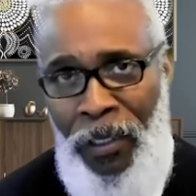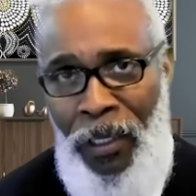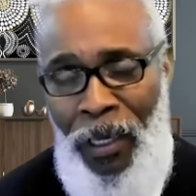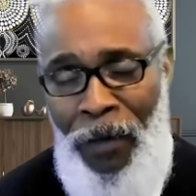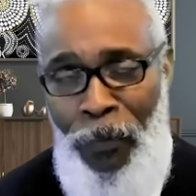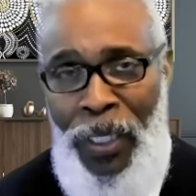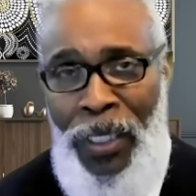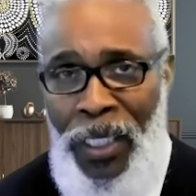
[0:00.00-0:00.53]

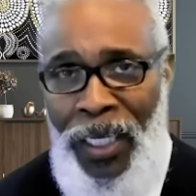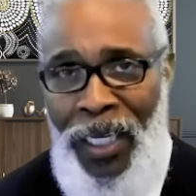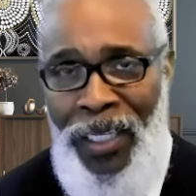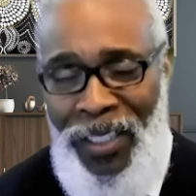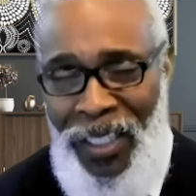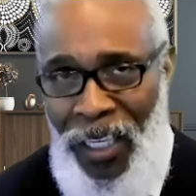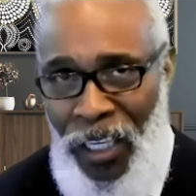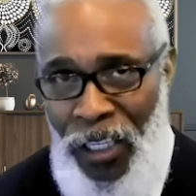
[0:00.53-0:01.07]
If we look at
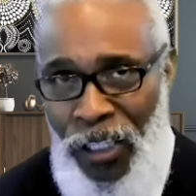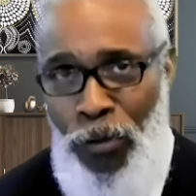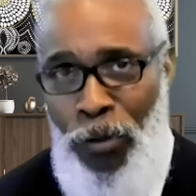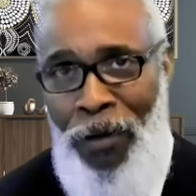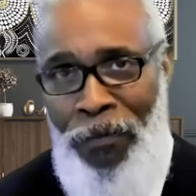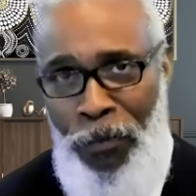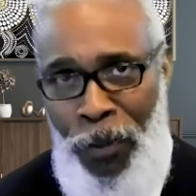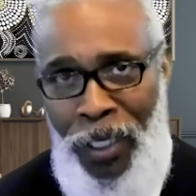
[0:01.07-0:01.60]
the history
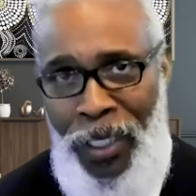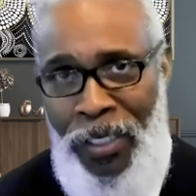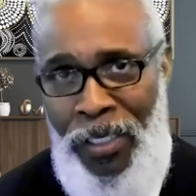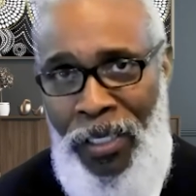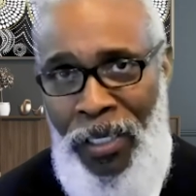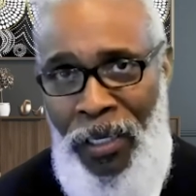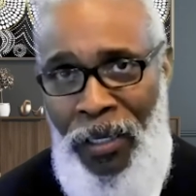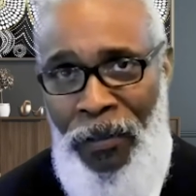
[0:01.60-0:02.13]
of
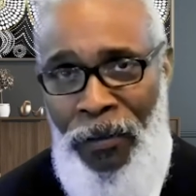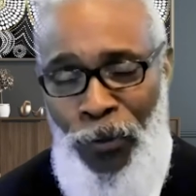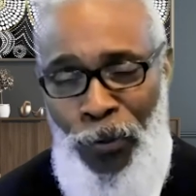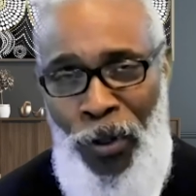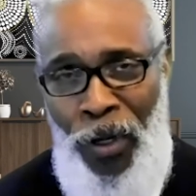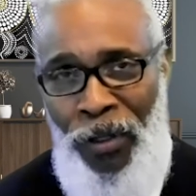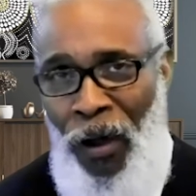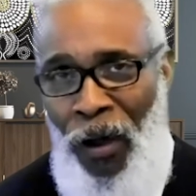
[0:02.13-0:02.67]
rents
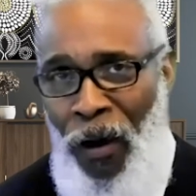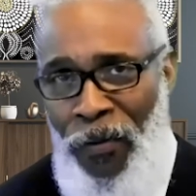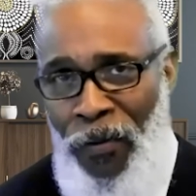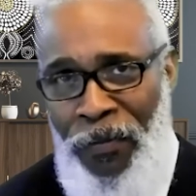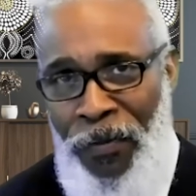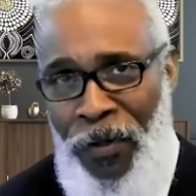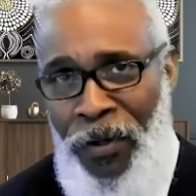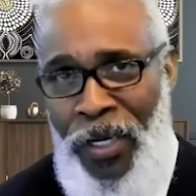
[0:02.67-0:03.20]
throughout all the
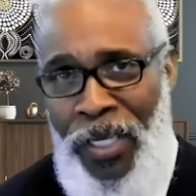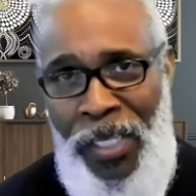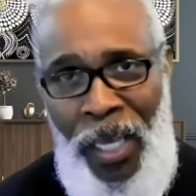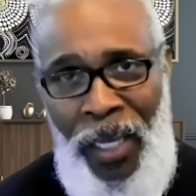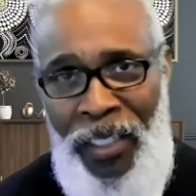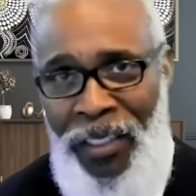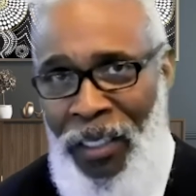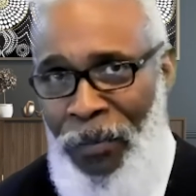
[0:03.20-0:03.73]
various
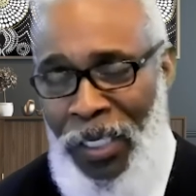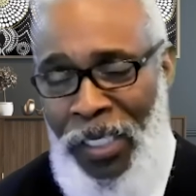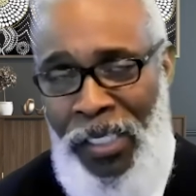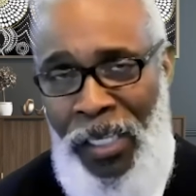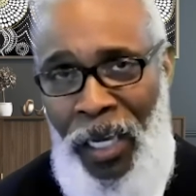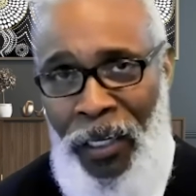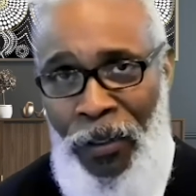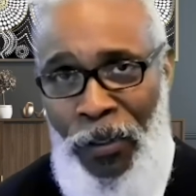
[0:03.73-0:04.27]
economic
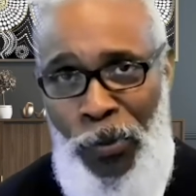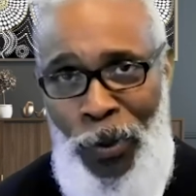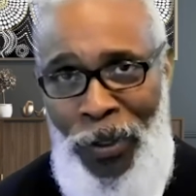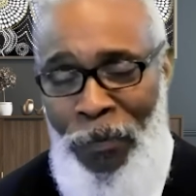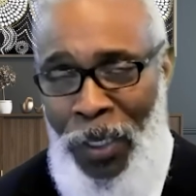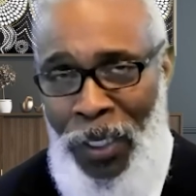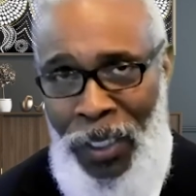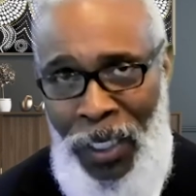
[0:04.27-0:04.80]
cycles
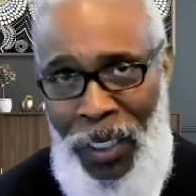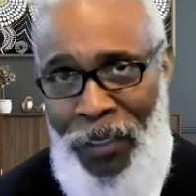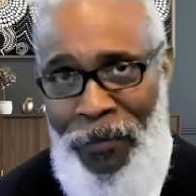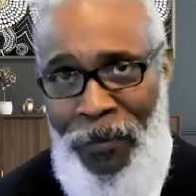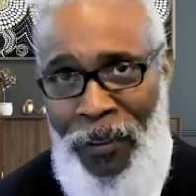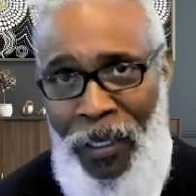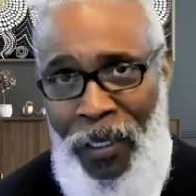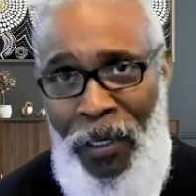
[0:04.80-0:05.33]
we've been in,
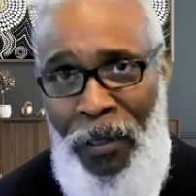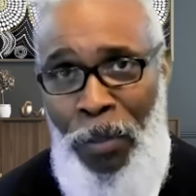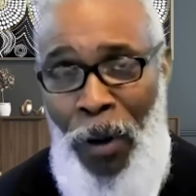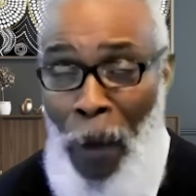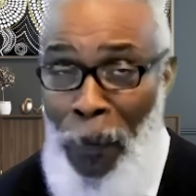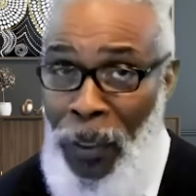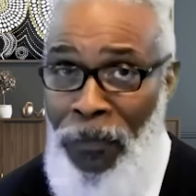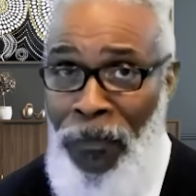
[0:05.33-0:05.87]

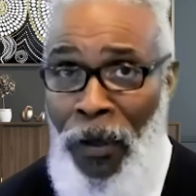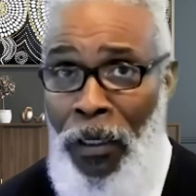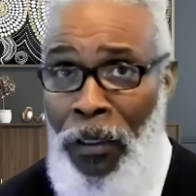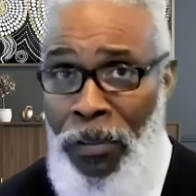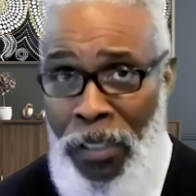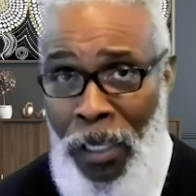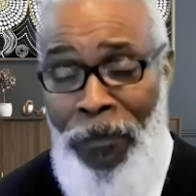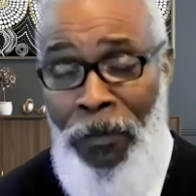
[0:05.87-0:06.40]
property
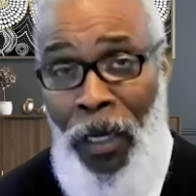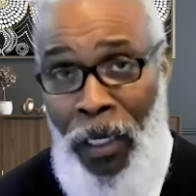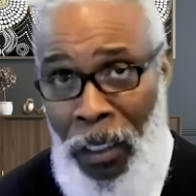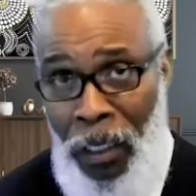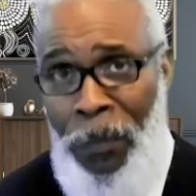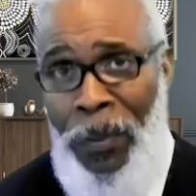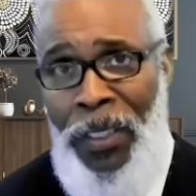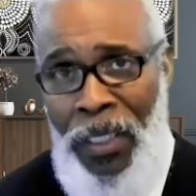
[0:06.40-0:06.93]
values have gone
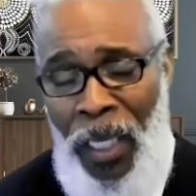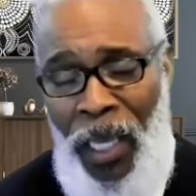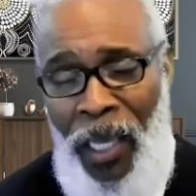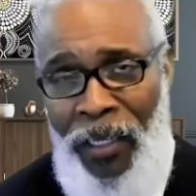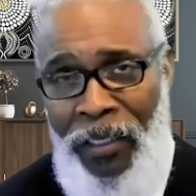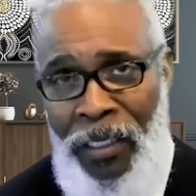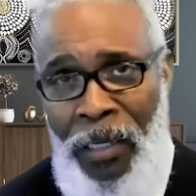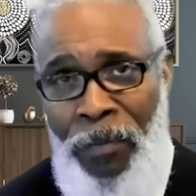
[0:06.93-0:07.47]
up and
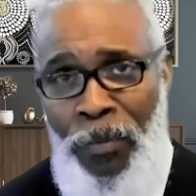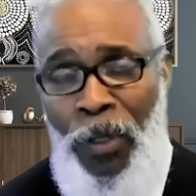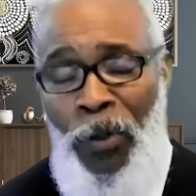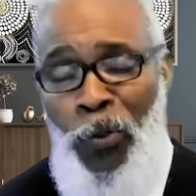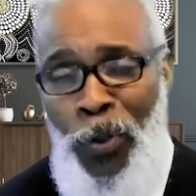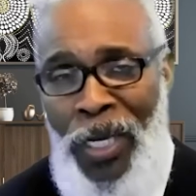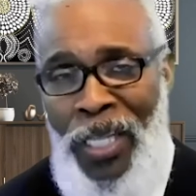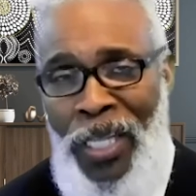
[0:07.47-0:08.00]
down, but
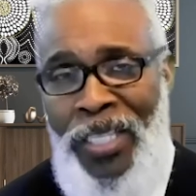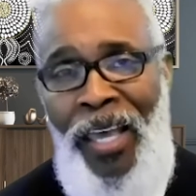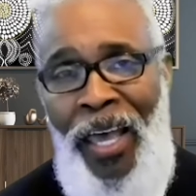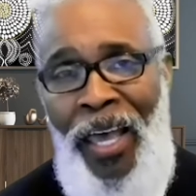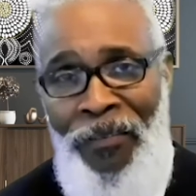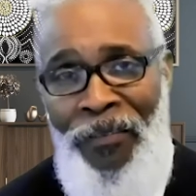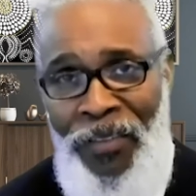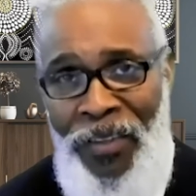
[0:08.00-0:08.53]
rents
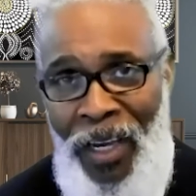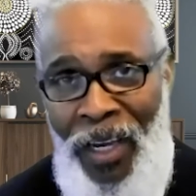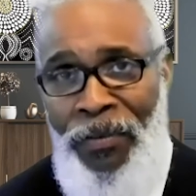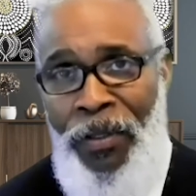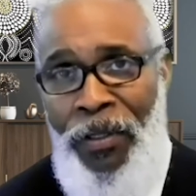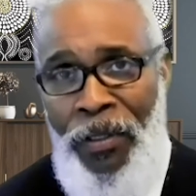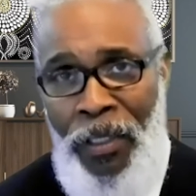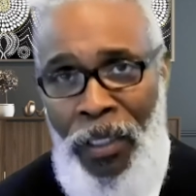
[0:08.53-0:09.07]
have
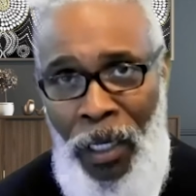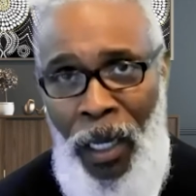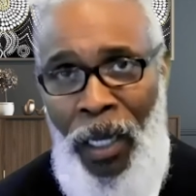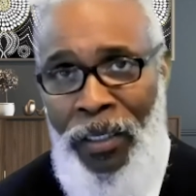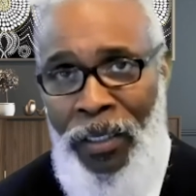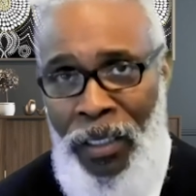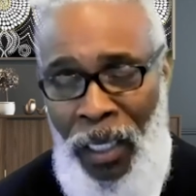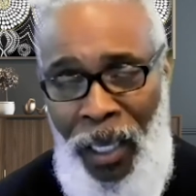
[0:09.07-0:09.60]
never
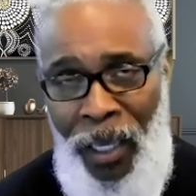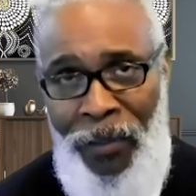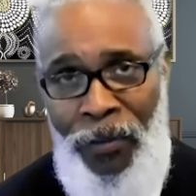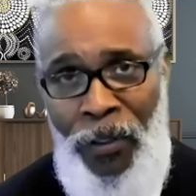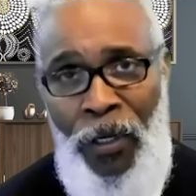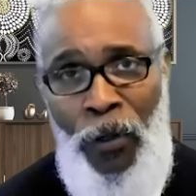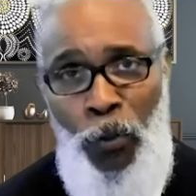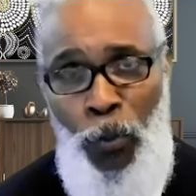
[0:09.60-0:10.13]
gone down.
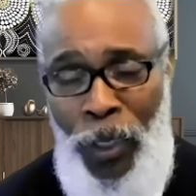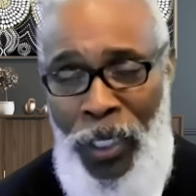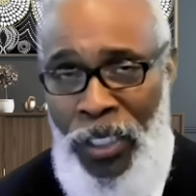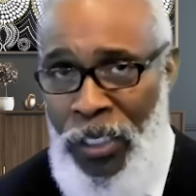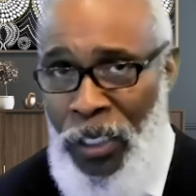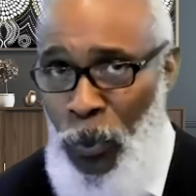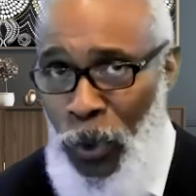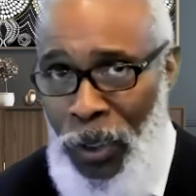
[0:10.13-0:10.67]

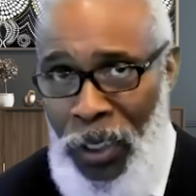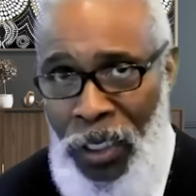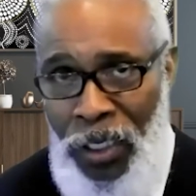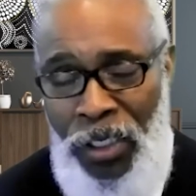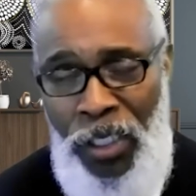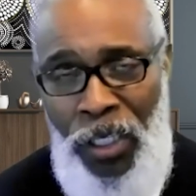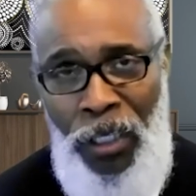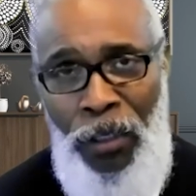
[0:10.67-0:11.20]
Rents will
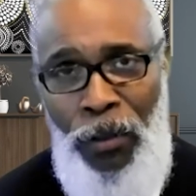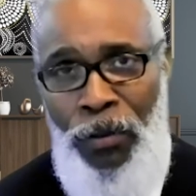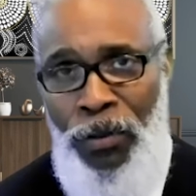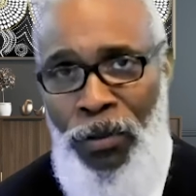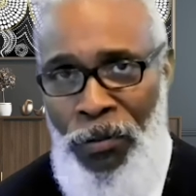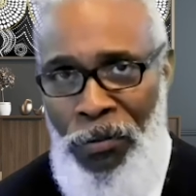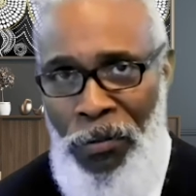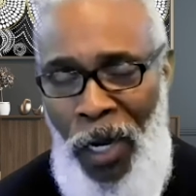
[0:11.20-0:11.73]
continue
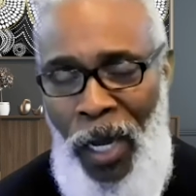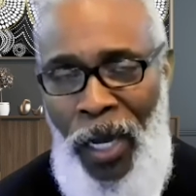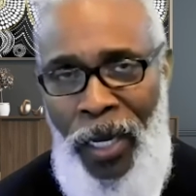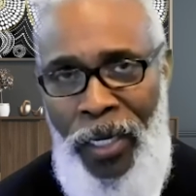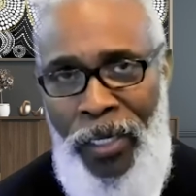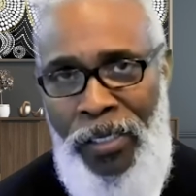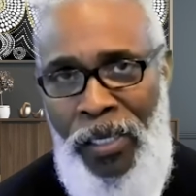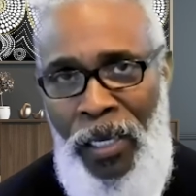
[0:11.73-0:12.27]
to
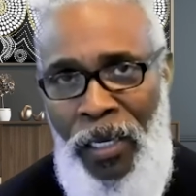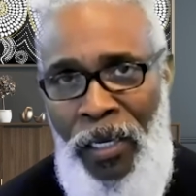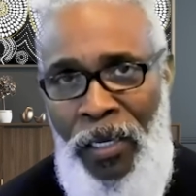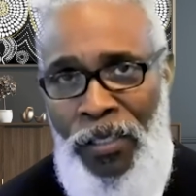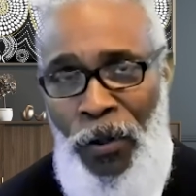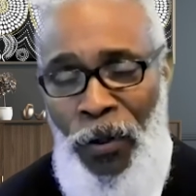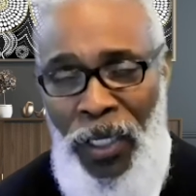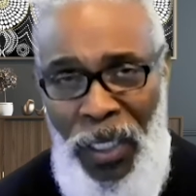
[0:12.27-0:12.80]
rise.
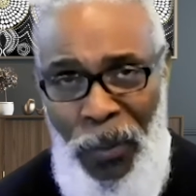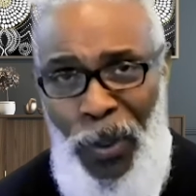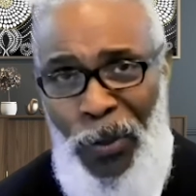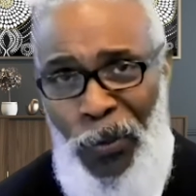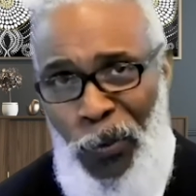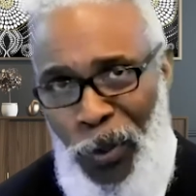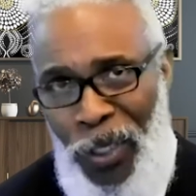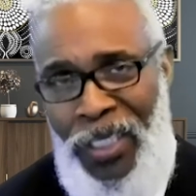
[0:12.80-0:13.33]
So anyone
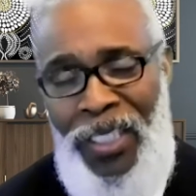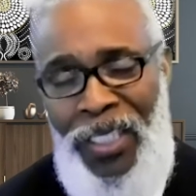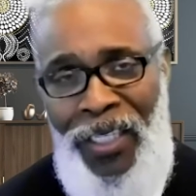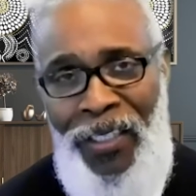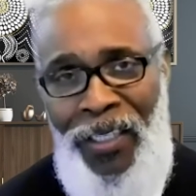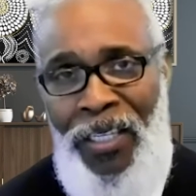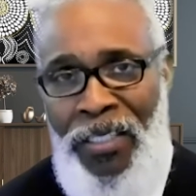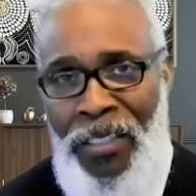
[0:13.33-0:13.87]

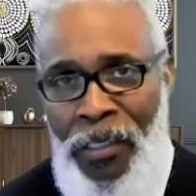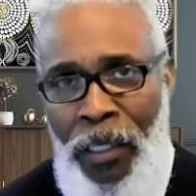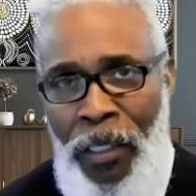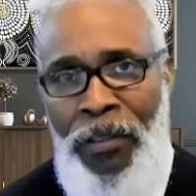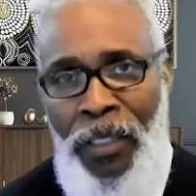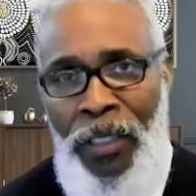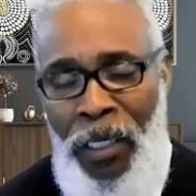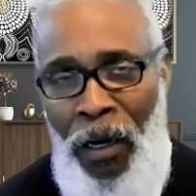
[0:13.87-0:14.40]
renting is
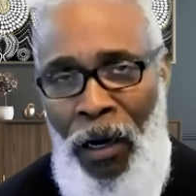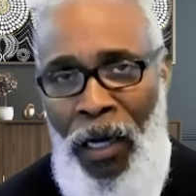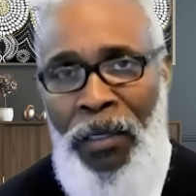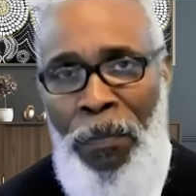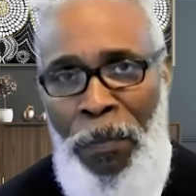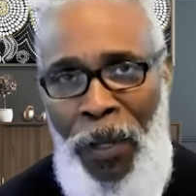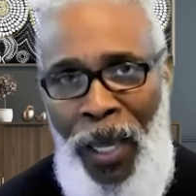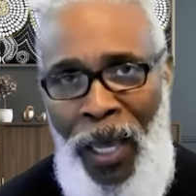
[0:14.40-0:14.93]
literally on a
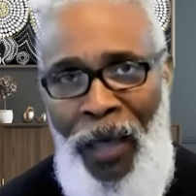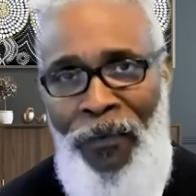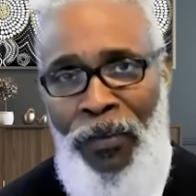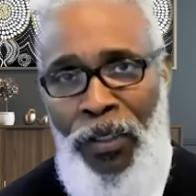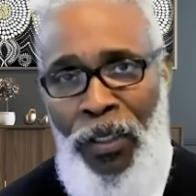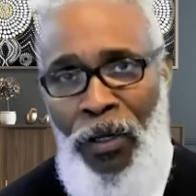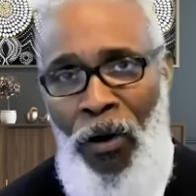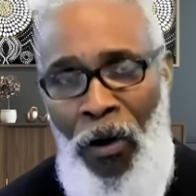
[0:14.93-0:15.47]
path
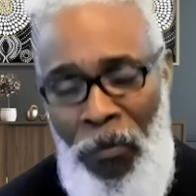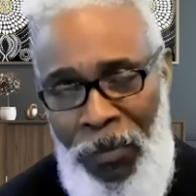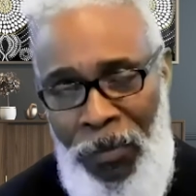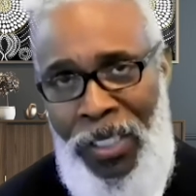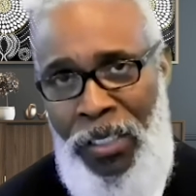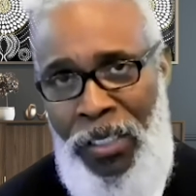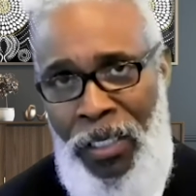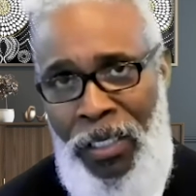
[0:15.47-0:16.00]
to
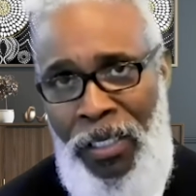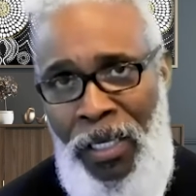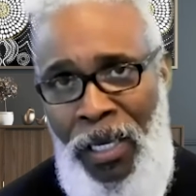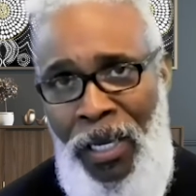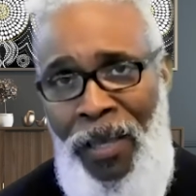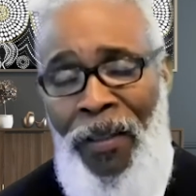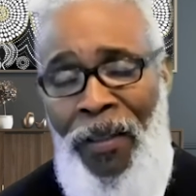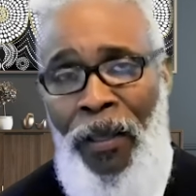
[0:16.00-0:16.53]
homelessness.
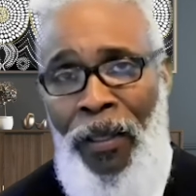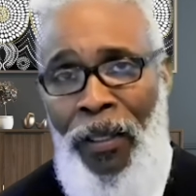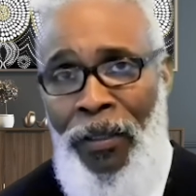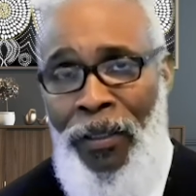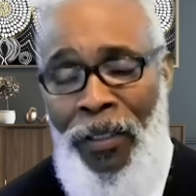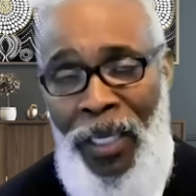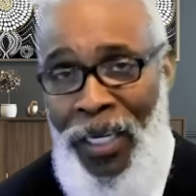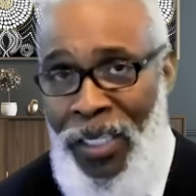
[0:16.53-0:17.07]

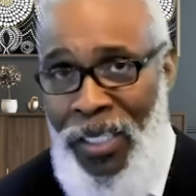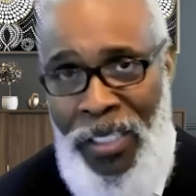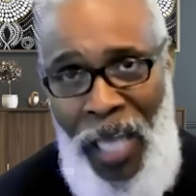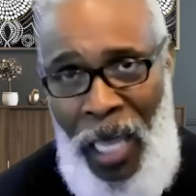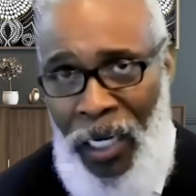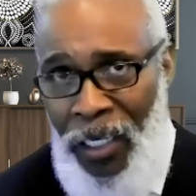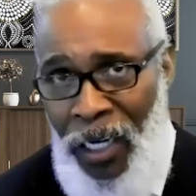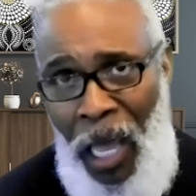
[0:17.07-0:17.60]
It is
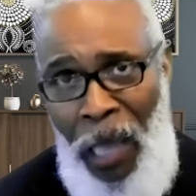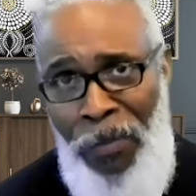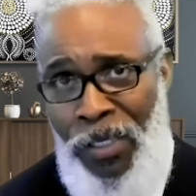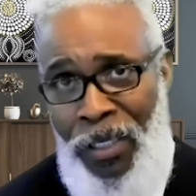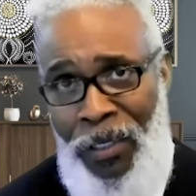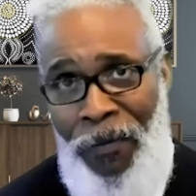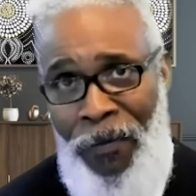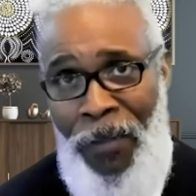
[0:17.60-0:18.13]
not an option.